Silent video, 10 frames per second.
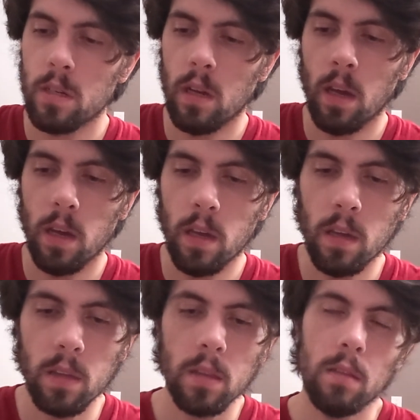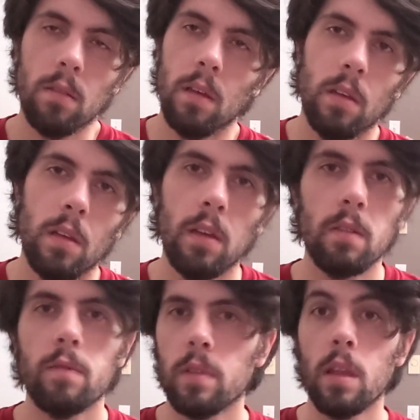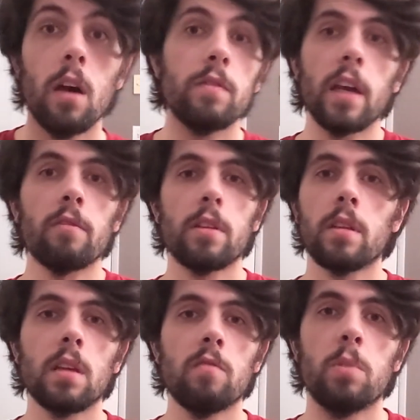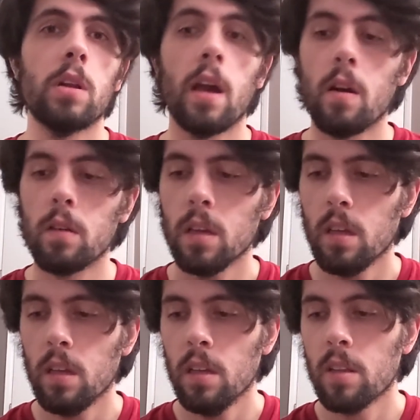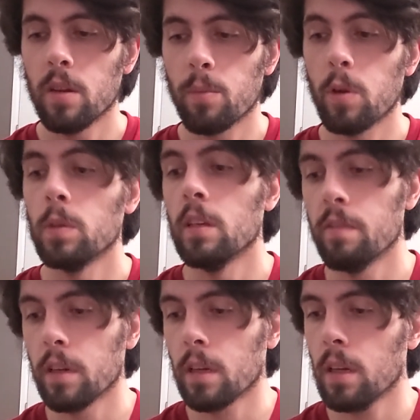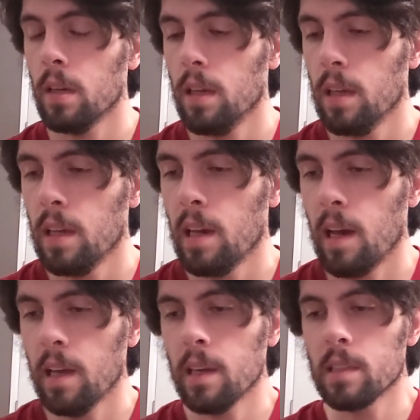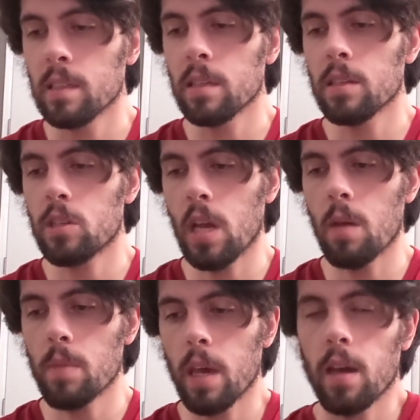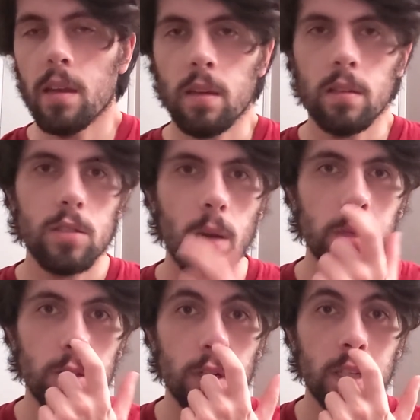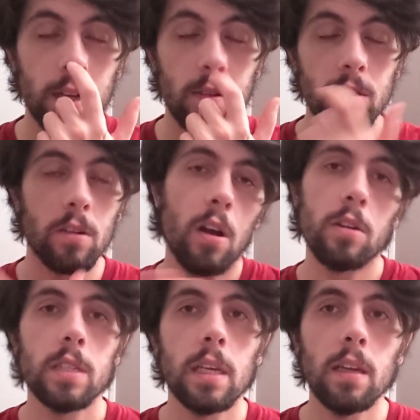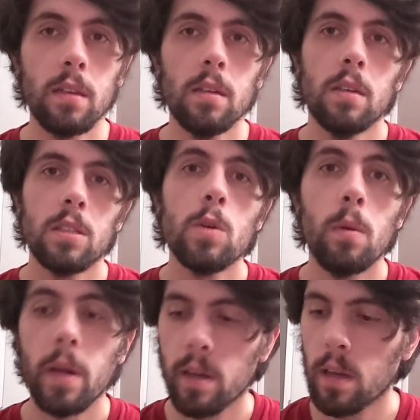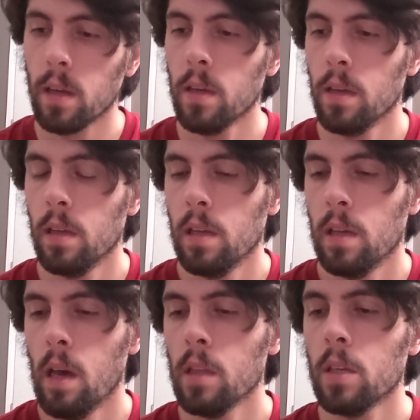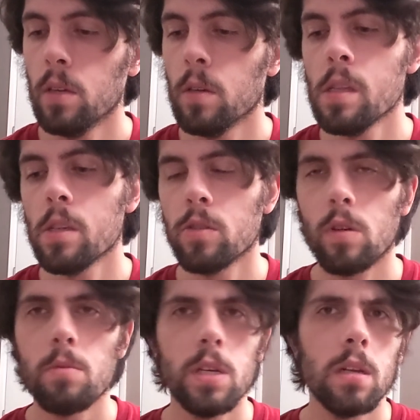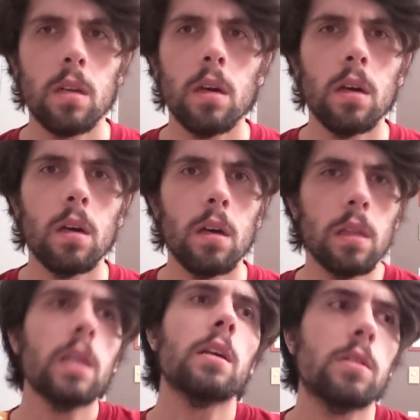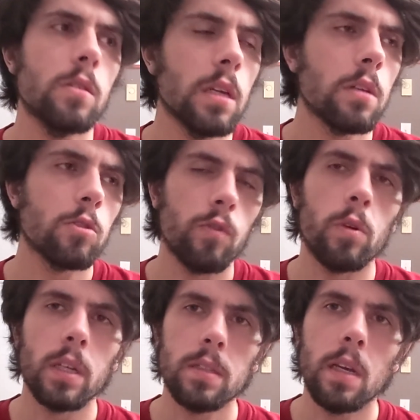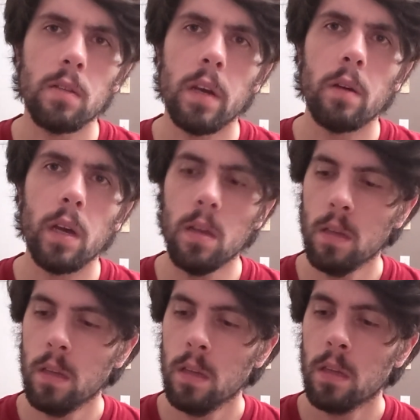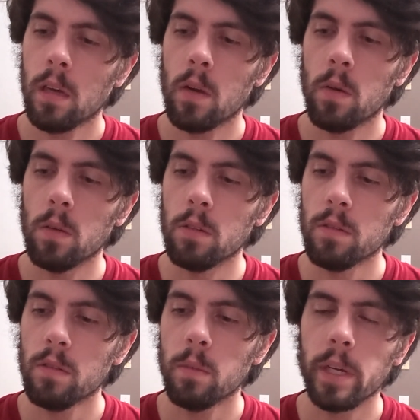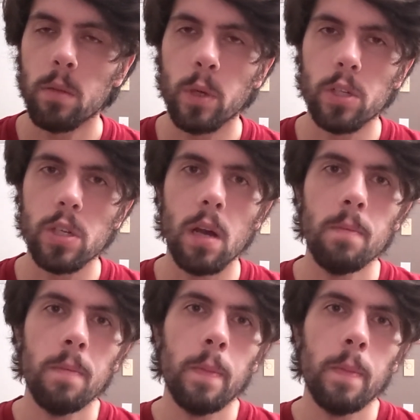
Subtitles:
I have loved everything they've put out. They're prolific. It's a shame that Japanese trick takers are hard to get to America. I'll include in the description a link to the English forwarding site of how I got a hold of American Bookshop.